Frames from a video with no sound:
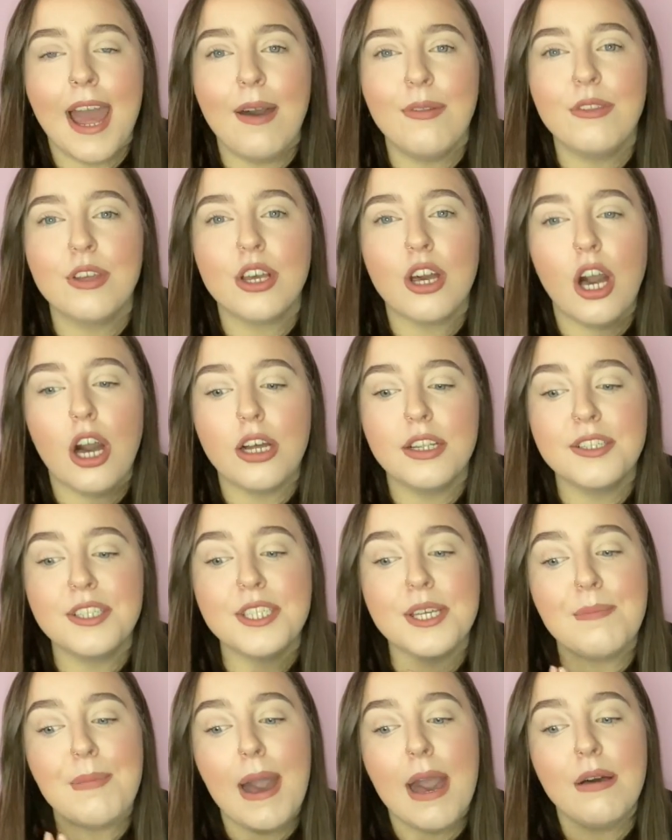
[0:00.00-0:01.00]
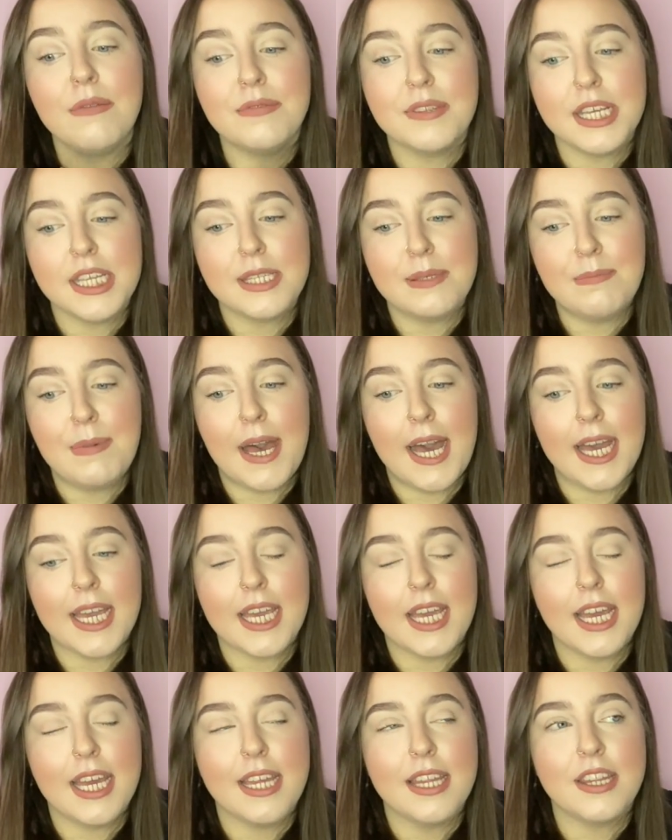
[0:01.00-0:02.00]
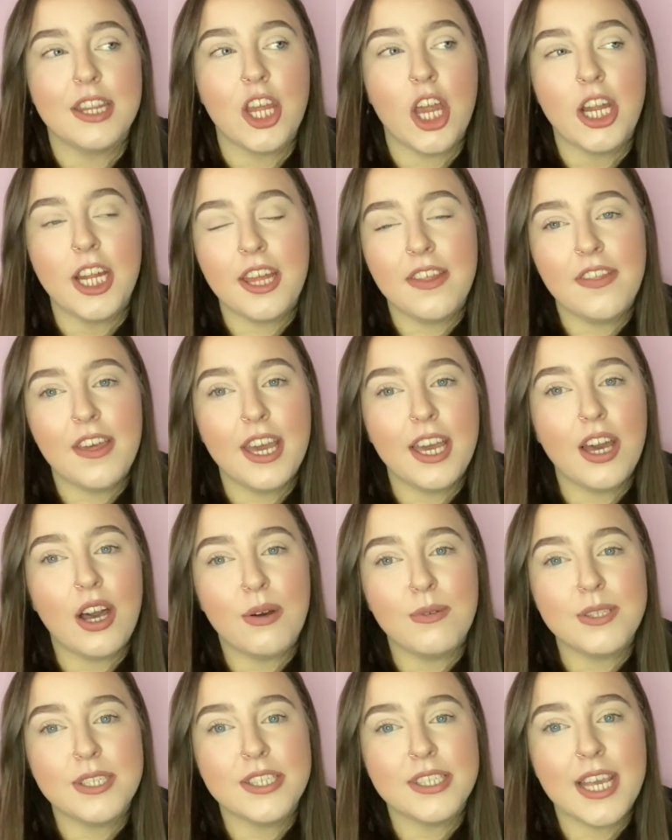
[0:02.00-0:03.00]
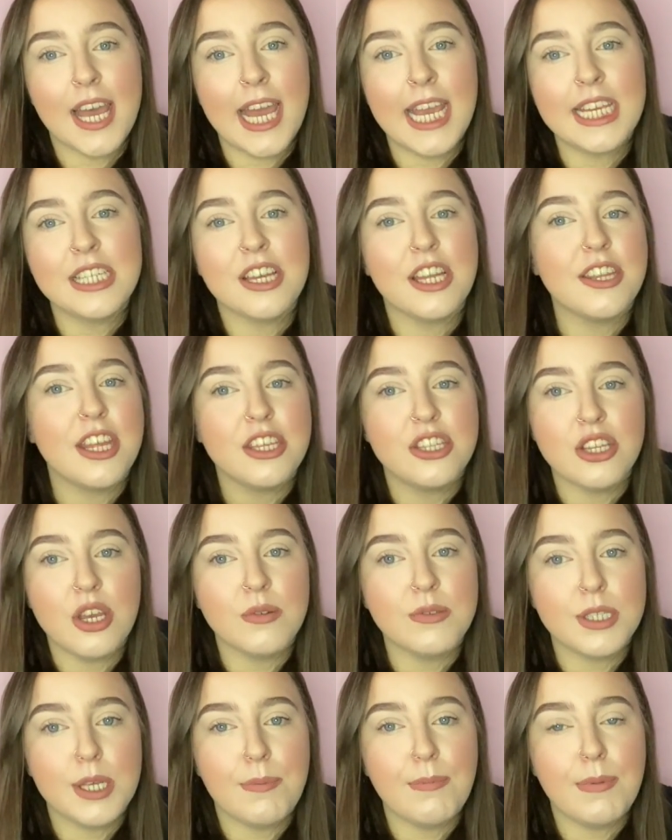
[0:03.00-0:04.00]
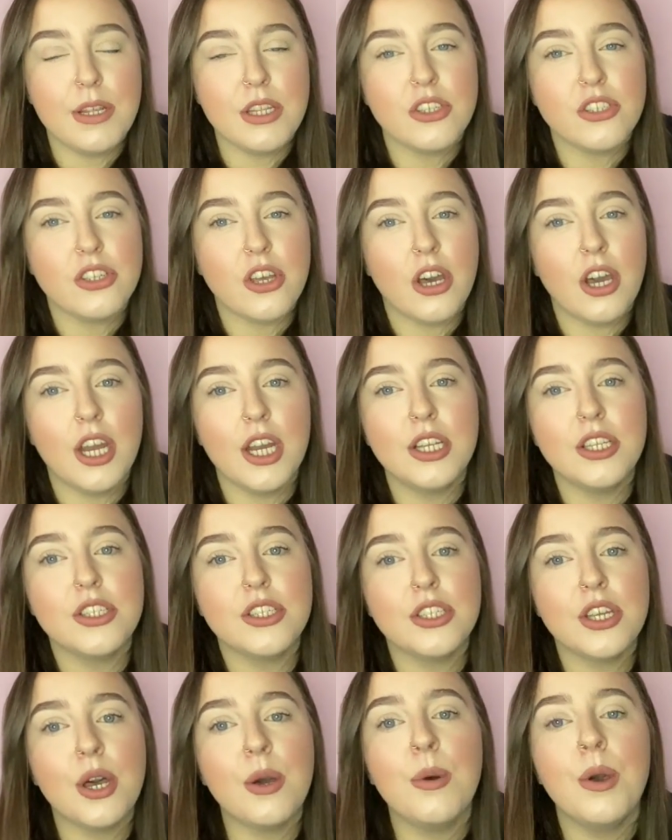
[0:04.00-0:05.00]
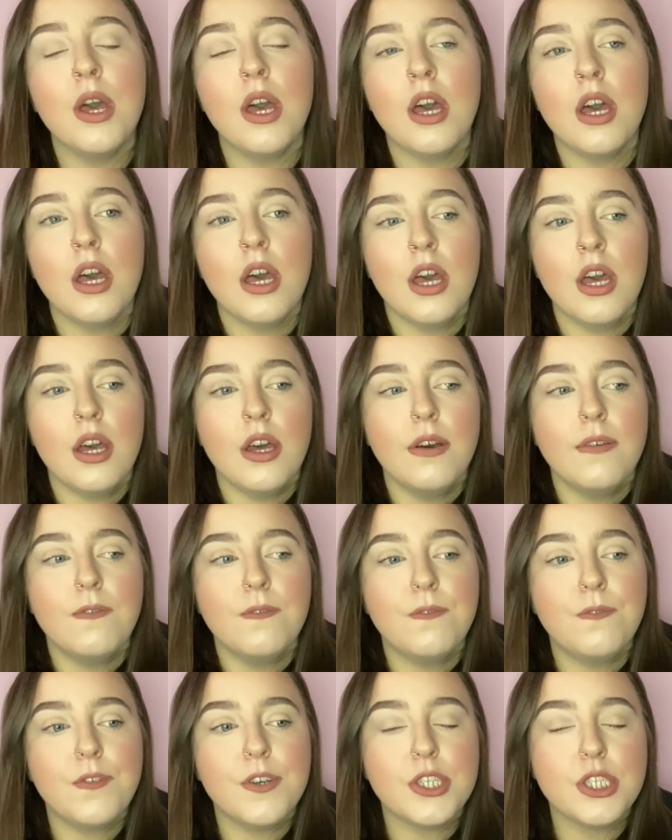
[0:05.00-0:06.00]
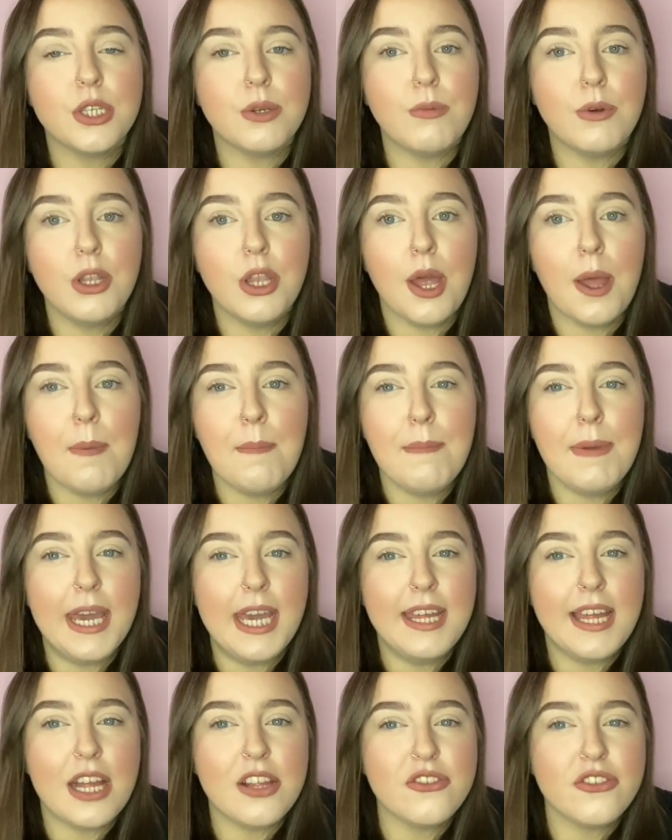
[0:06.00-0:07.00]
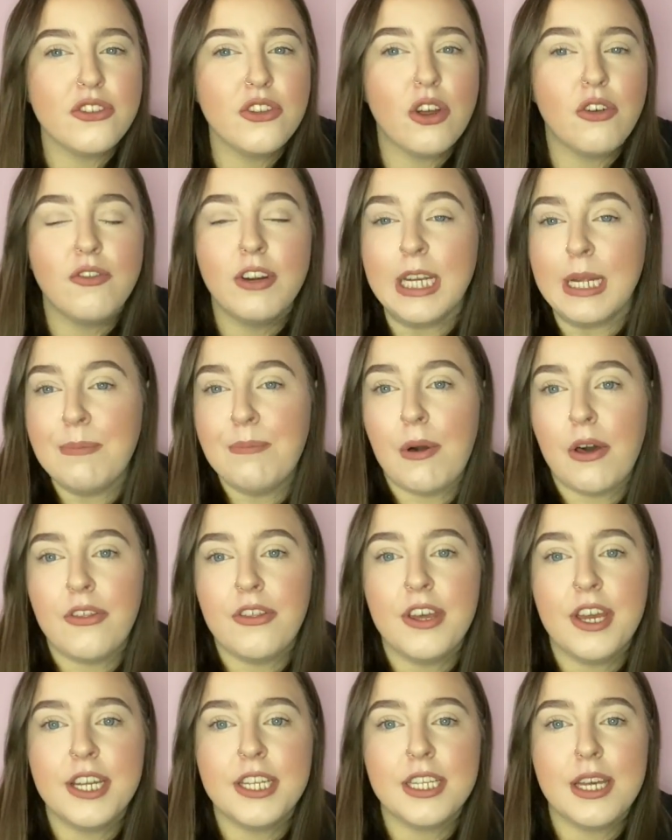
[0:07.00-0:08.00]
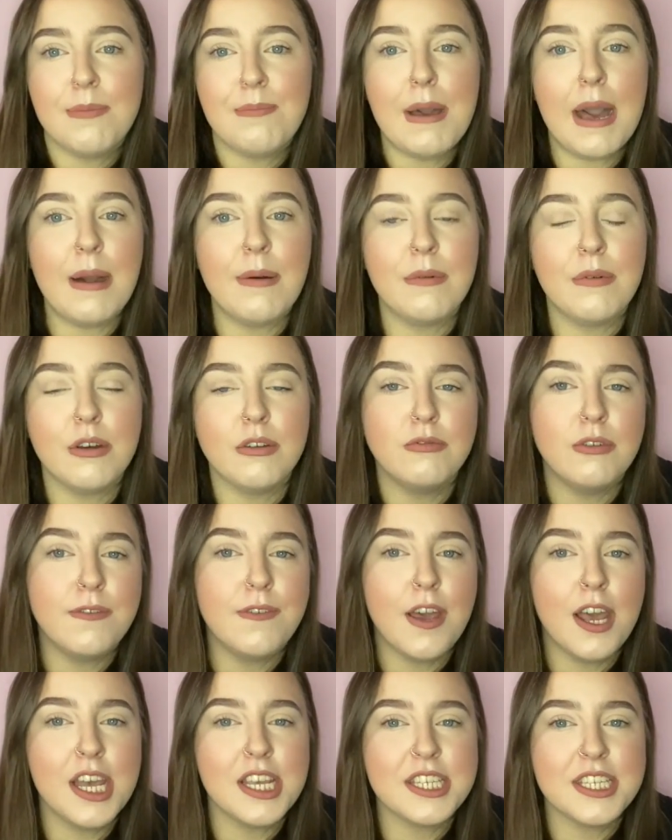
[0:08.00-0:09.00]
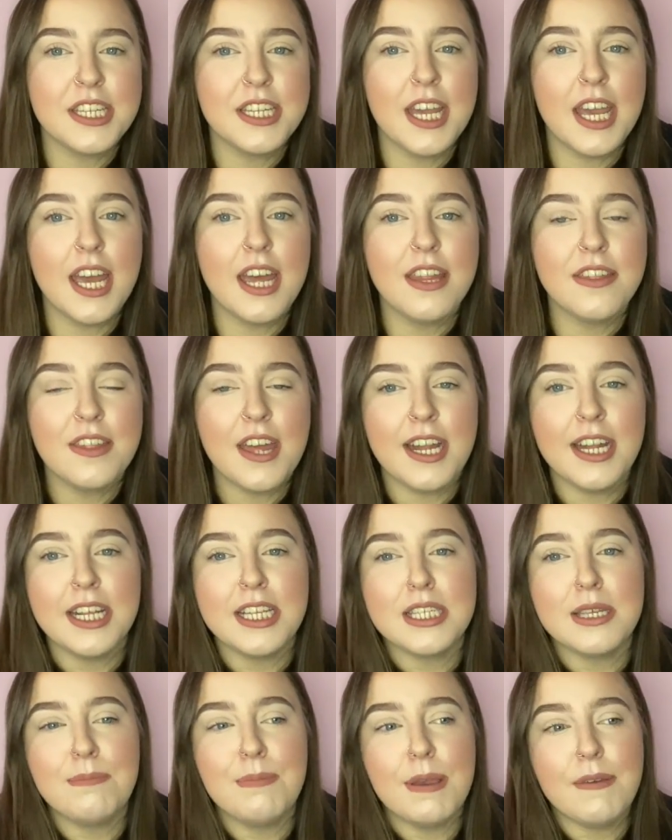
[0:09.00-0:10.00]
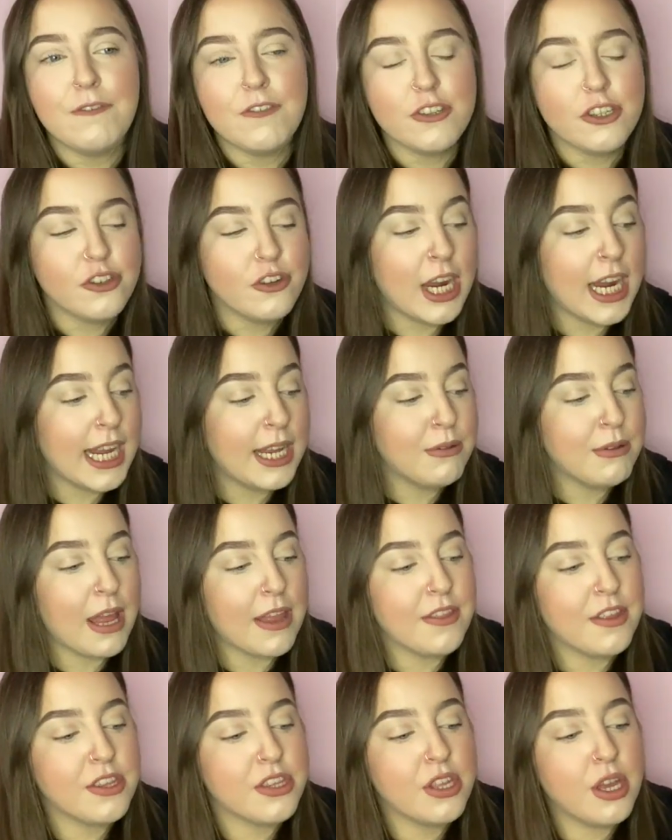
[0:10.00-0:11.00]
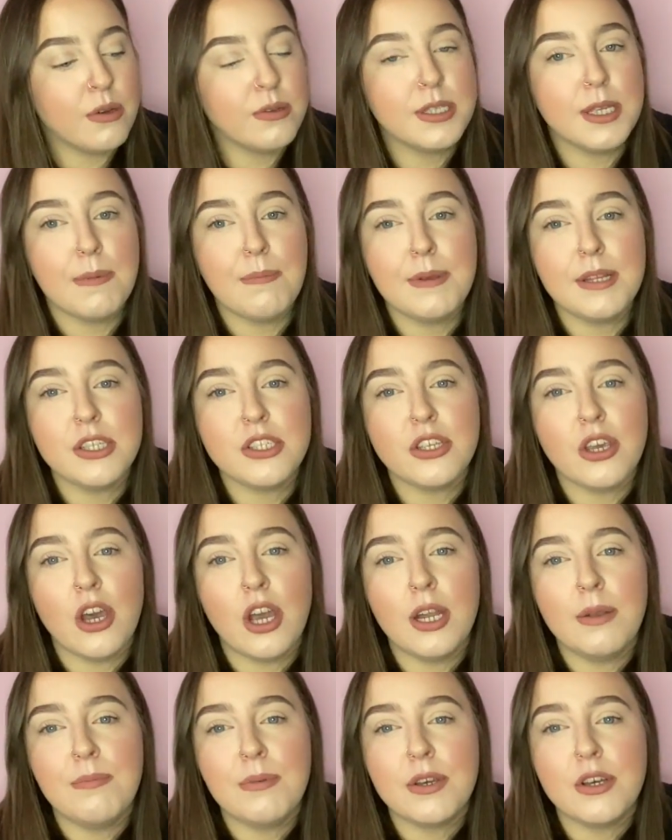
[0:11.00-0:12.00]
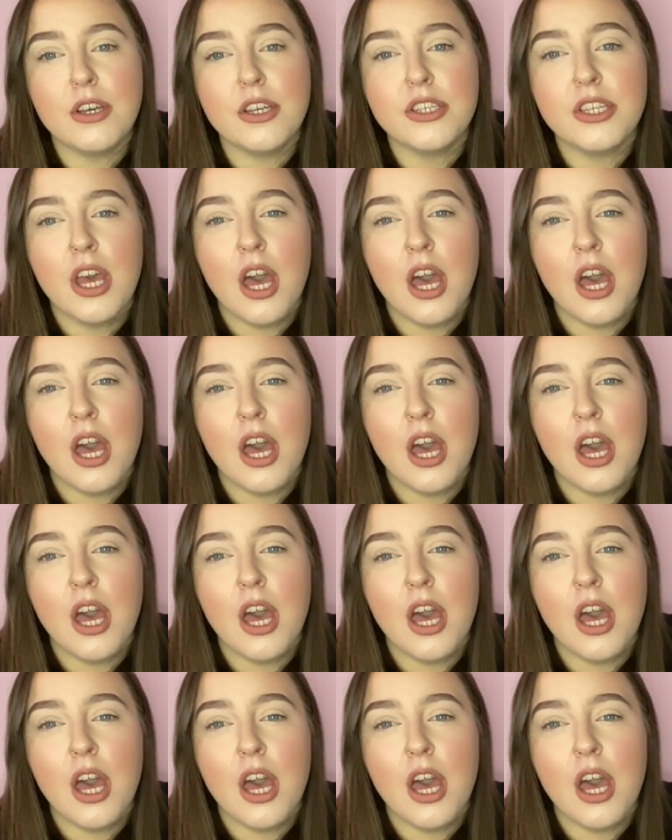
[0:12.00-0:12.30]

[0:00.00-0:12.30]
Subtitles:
the cons about this bag, the only thing I would say is that there's no zip inside. So for someone like me that's not really bothered about reversing it, then it's a bit frustrating that there's no zip inside, because